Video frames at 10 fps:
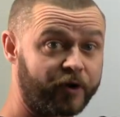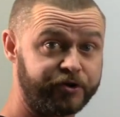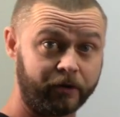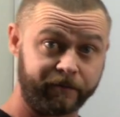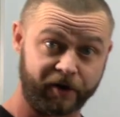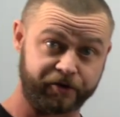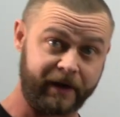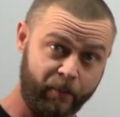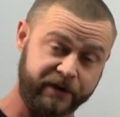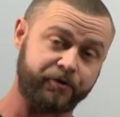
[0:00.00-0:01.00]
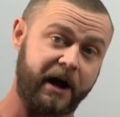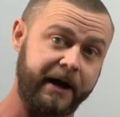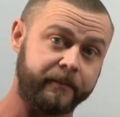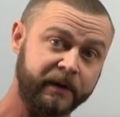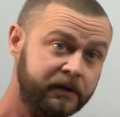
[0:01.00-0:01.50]
original version that we
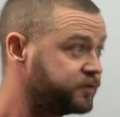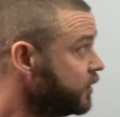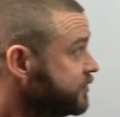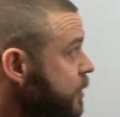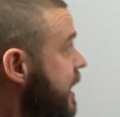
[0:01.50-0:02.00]
tried. So let's go